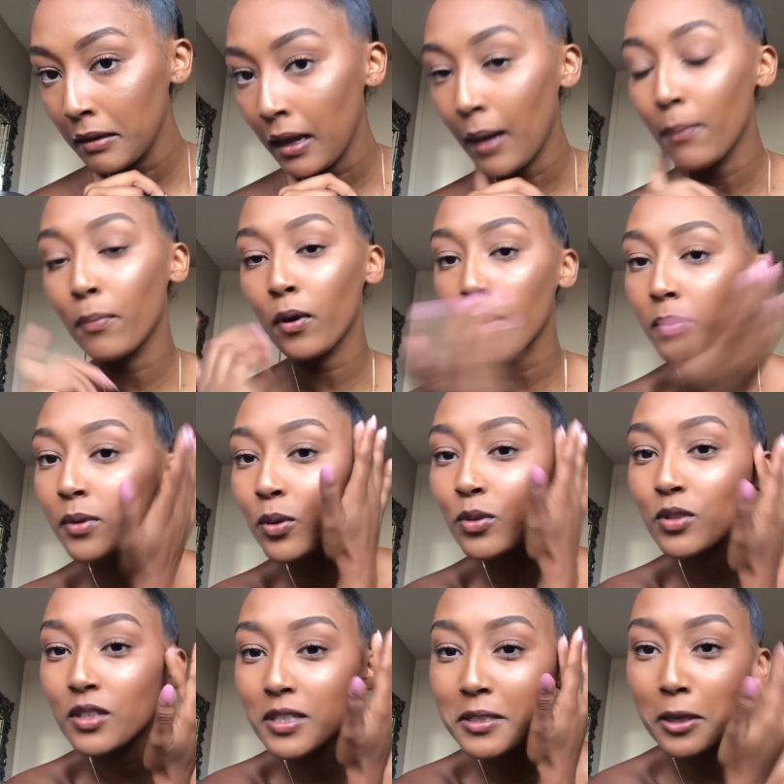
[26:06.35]
I'm probably
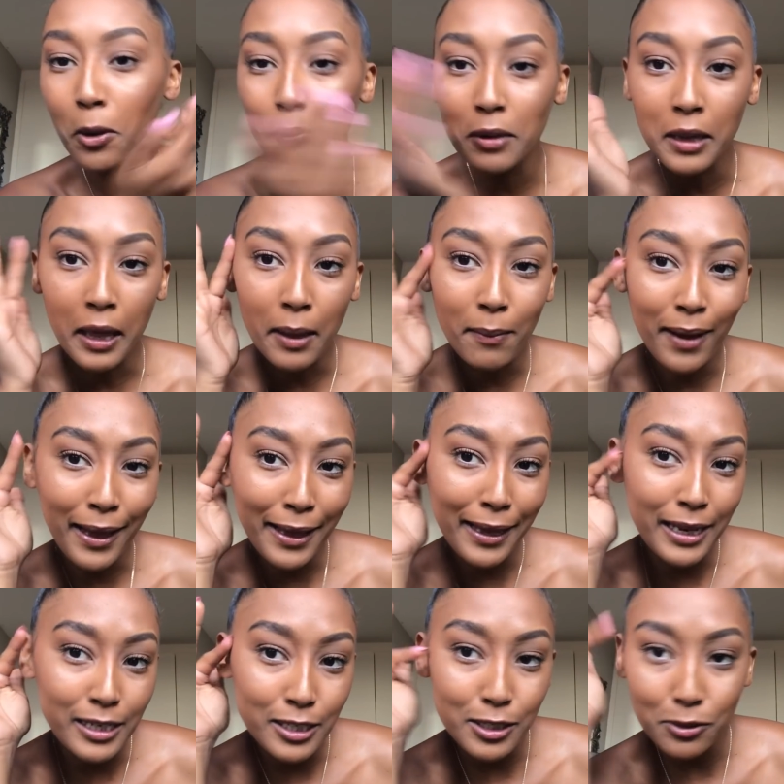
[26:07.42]
also just gonna lay my
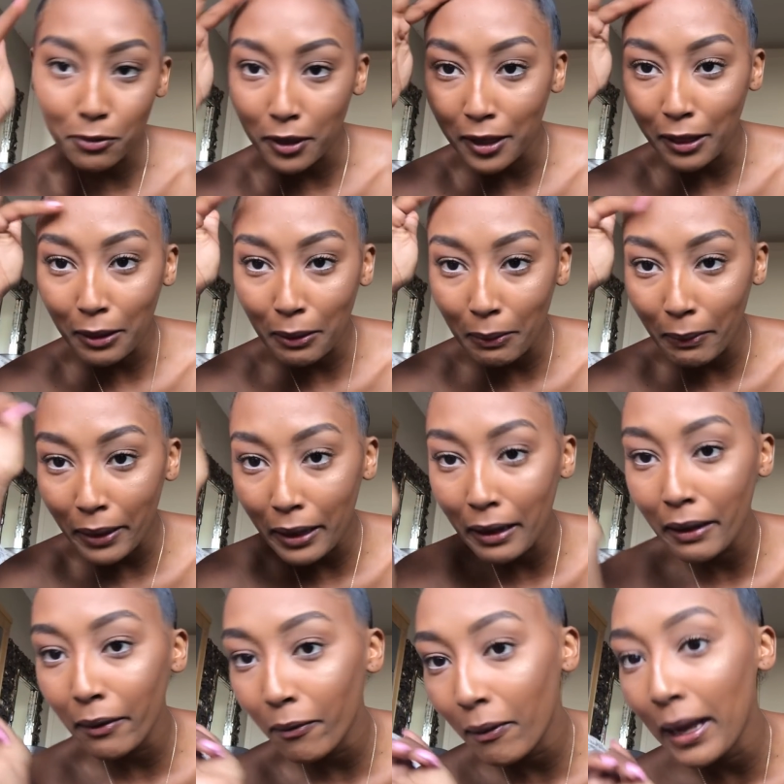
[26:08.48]
edges real quick
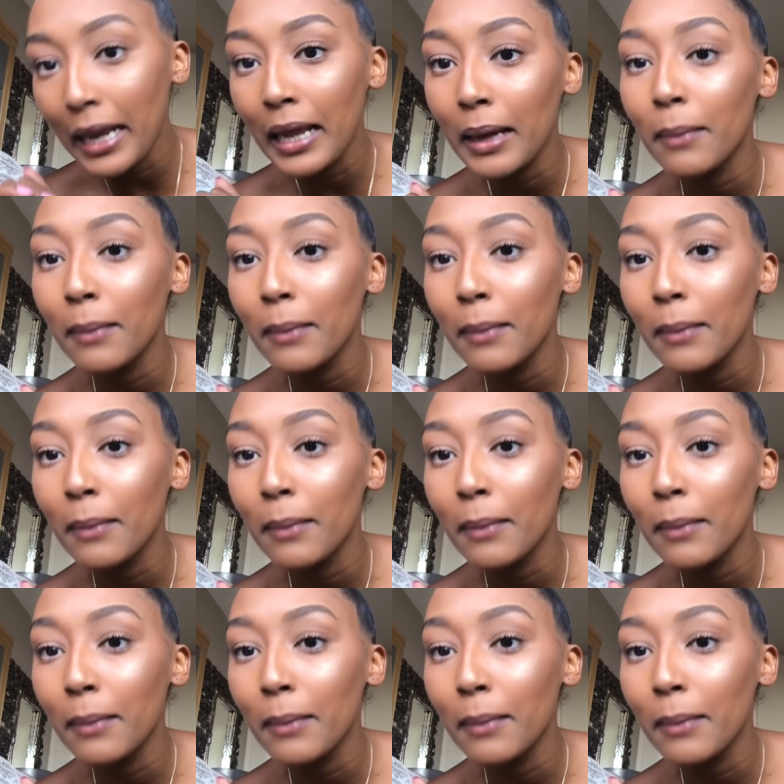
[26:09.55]
while